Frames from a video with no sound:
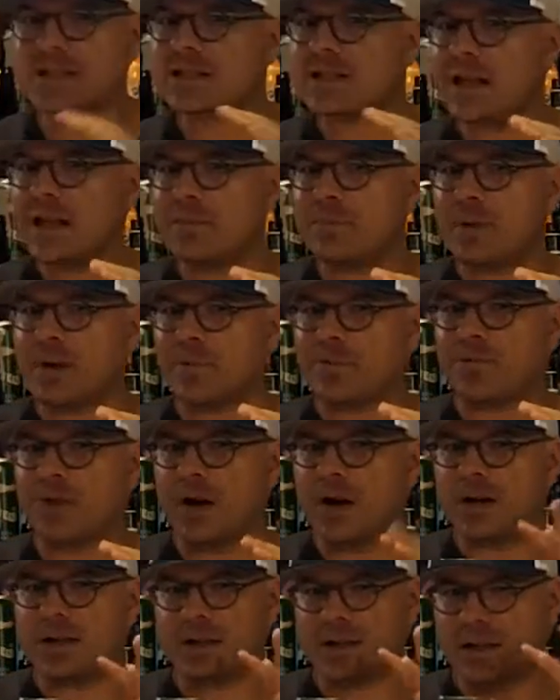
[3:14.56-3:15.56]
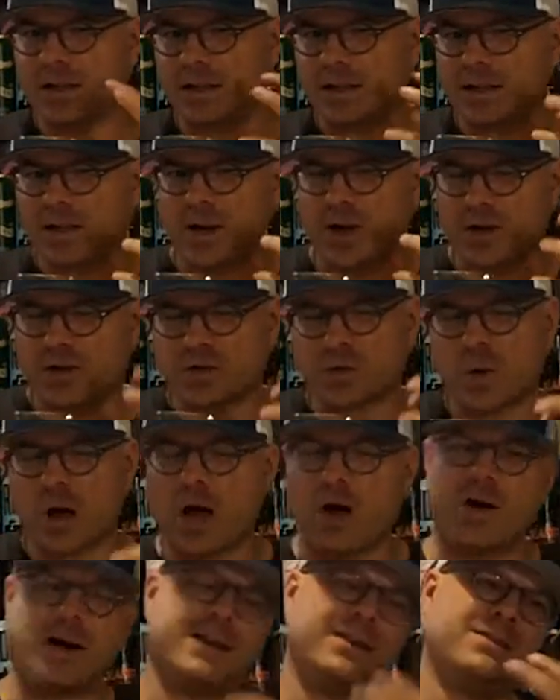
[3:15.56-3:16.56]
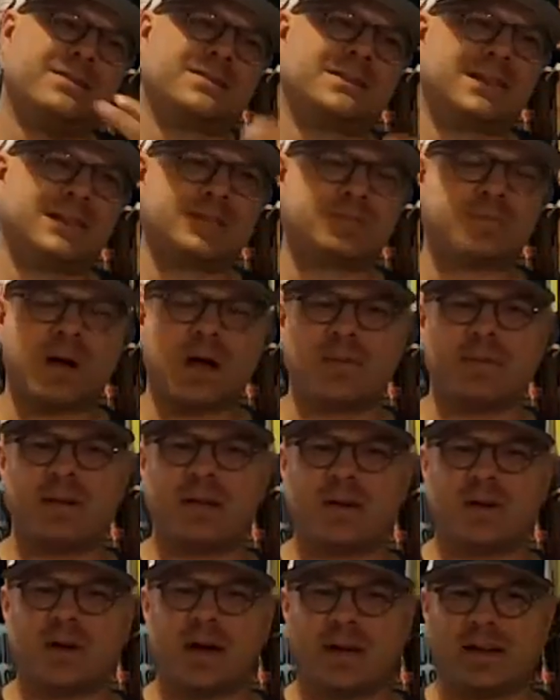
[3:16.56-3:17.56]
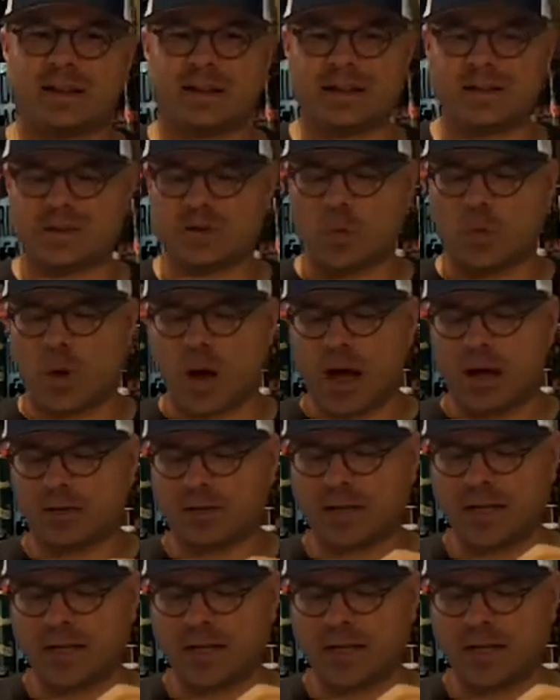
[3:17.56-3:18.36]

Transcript: slight bit funk, you know, as well. I know it's probably not, I don't think this is a wild